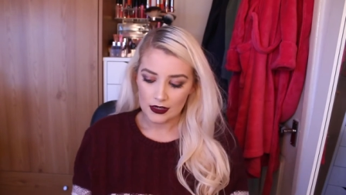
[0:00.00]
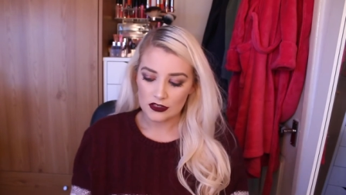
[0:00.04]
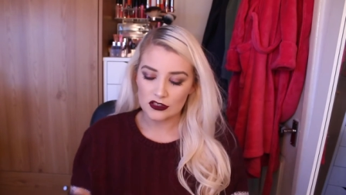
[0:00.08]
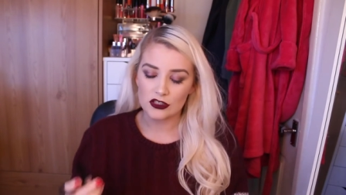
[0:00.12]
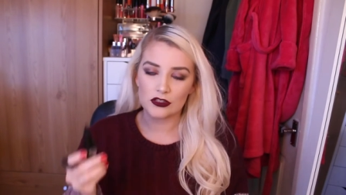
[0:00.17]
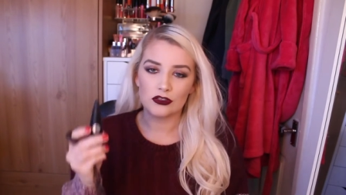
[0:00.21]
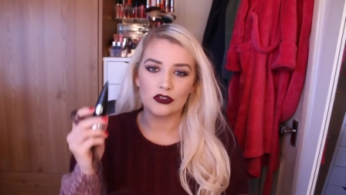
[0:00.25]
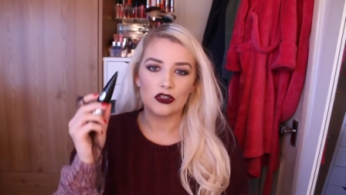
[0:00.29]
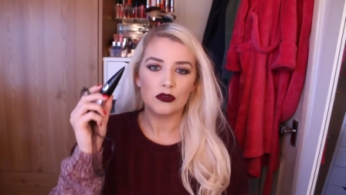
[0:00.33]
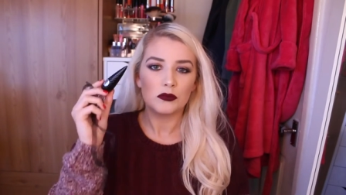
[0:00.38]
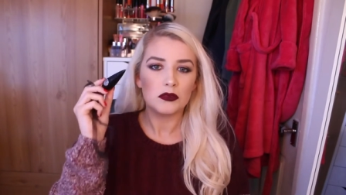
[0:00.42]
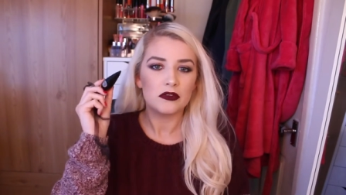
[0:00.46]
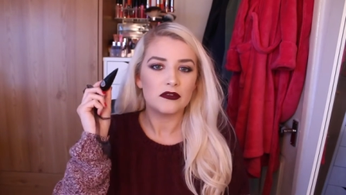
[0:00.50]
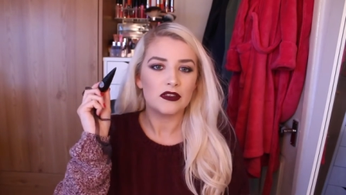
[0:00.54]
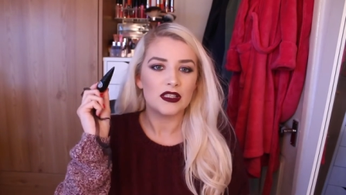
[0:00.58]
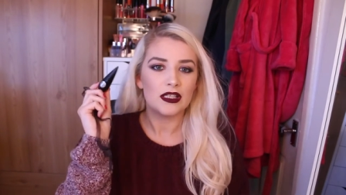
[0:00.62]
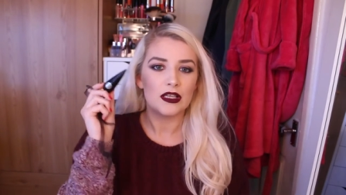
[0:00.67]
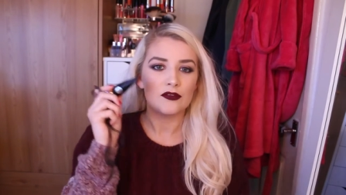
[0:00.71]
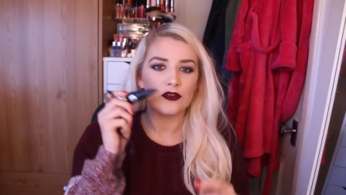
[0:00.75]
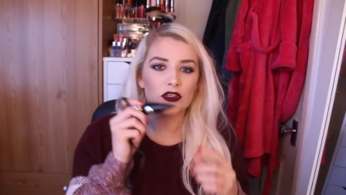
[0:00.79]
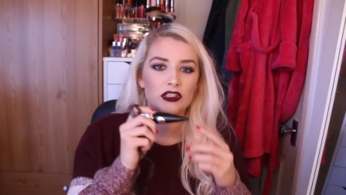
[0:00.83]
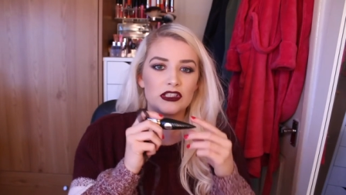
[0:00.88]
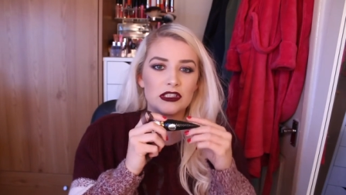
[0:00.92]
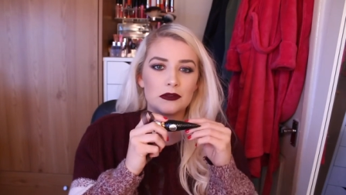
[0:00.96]
So don't
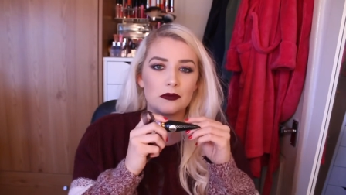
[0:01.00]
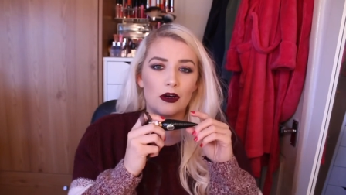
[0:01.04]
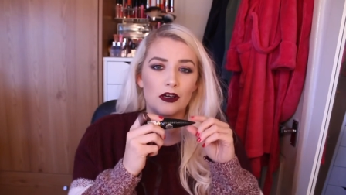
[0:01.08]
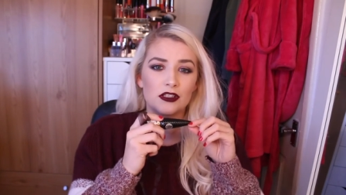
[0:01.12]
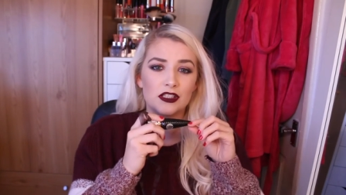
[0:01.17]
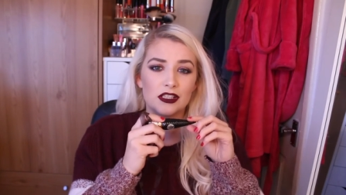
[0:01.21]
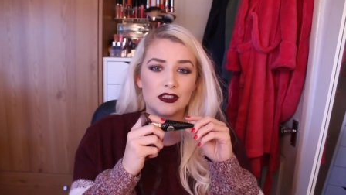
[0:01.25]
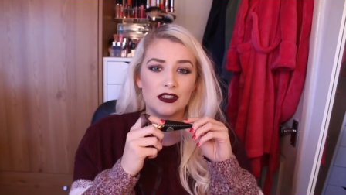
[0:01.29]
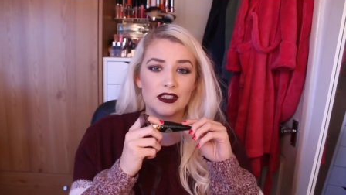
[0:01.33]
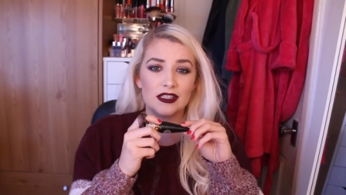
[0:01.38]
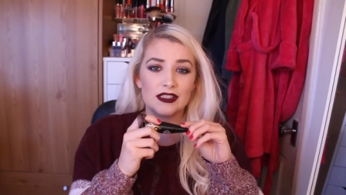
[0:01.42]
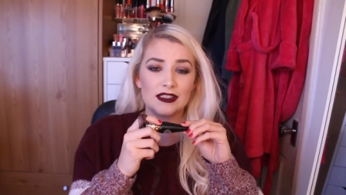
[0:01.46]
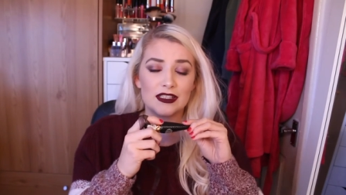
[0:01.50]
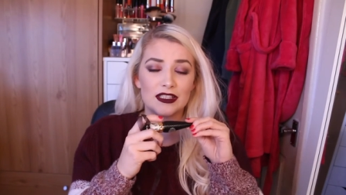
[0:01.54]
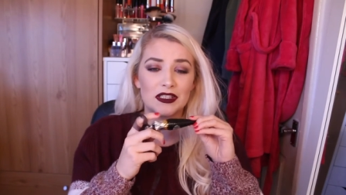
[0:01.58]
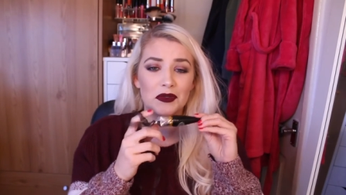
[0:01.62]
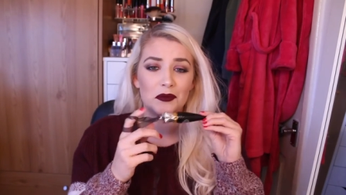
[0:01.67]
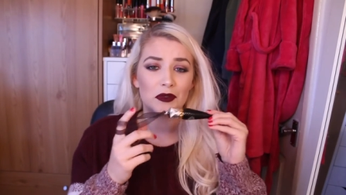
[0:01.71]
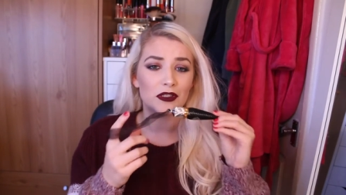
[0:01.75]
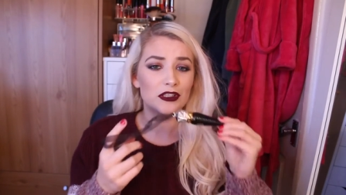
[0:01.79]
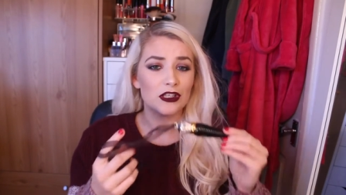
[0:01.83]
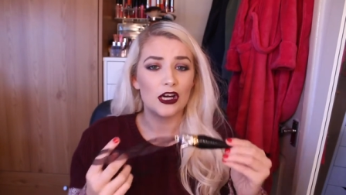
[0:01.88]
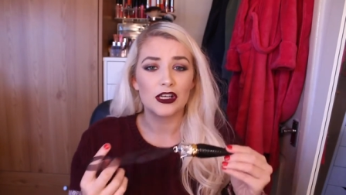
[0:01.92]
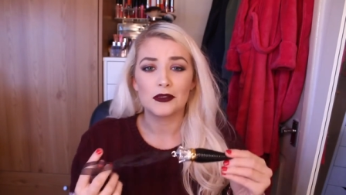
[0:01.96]
worry if you do order these and
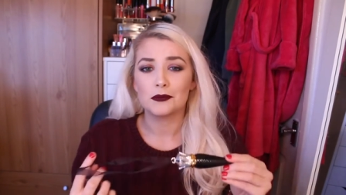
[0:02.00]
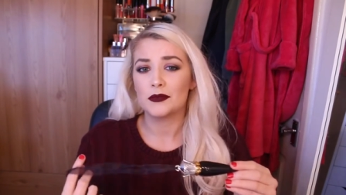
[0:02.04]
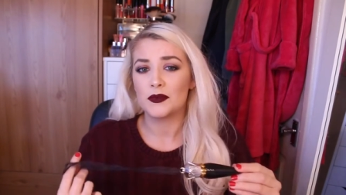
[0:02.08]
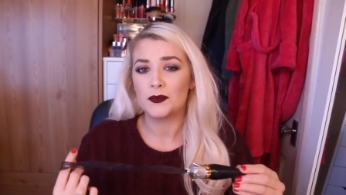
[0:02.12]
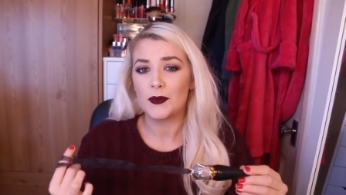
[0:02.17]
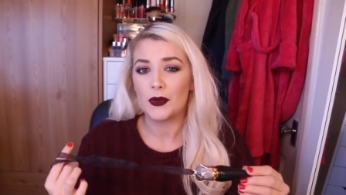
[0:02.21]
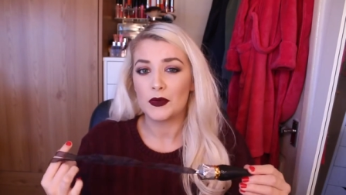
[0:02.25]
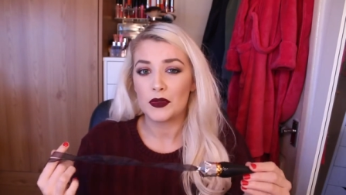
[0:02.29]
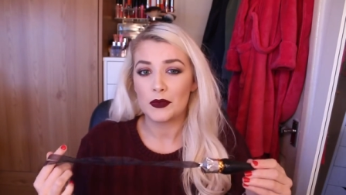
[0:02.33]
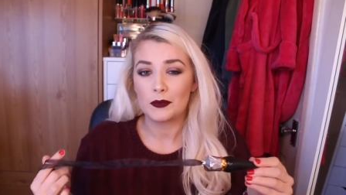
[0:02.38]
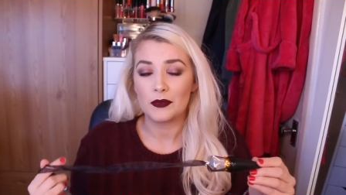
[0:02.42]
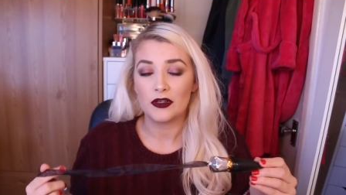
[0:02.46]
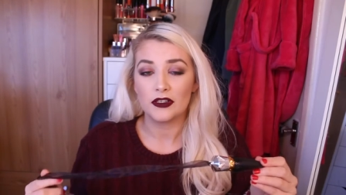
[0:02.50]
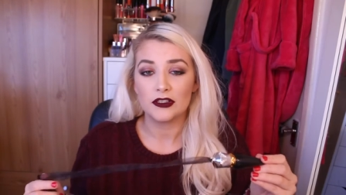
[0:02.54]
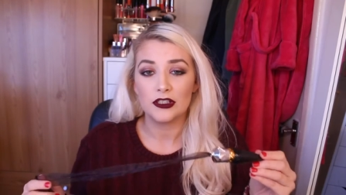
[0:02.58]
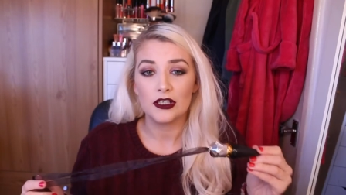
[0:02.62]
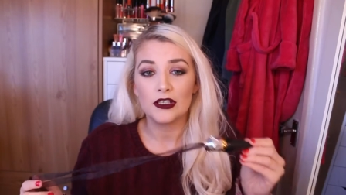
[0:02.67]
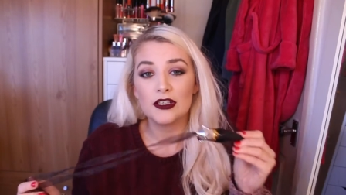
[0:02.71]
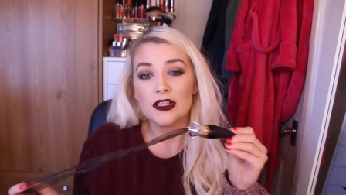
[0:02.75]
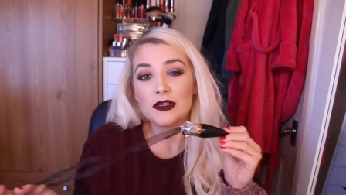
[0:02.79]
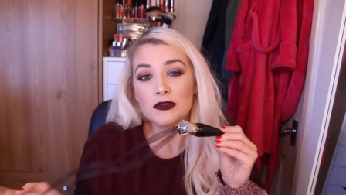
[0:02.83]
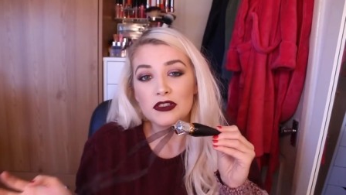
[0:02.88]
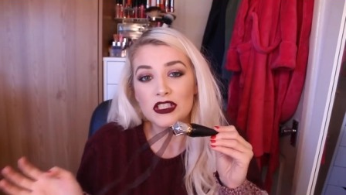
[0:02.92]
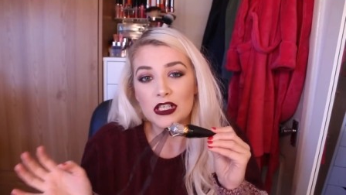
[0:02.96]
you want to talk about them on
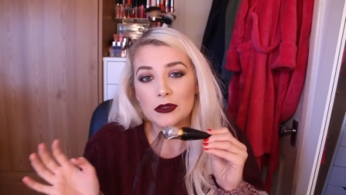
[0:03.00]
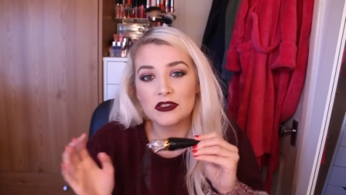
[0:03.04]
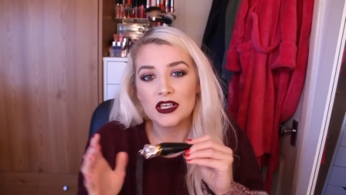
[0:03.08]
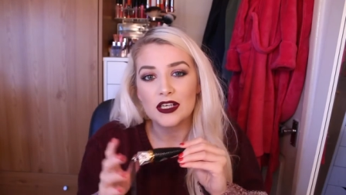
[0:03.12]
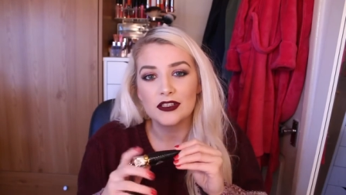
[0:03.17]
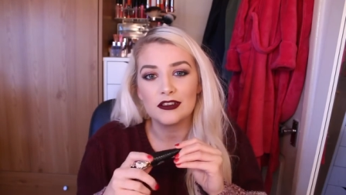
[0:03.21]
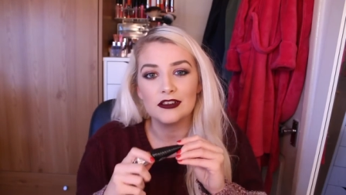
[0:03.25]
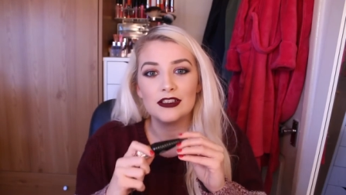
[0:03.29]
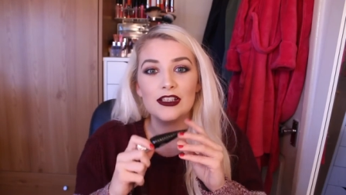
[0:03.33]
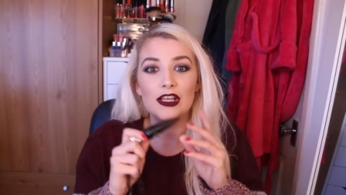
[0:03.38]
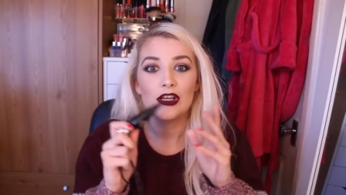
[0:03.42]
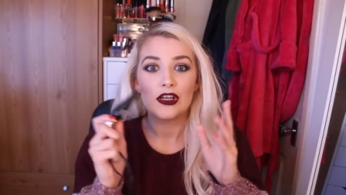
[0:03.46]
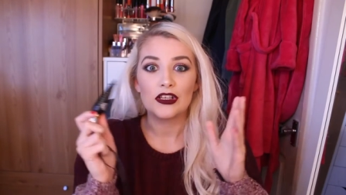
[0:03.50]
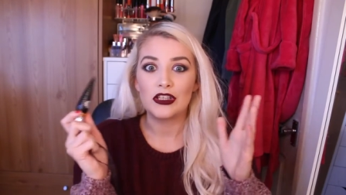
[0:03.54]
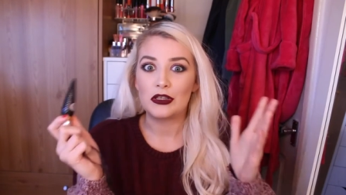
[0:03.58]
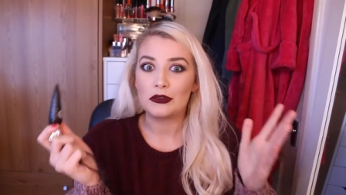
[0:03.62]
your YouTube channel,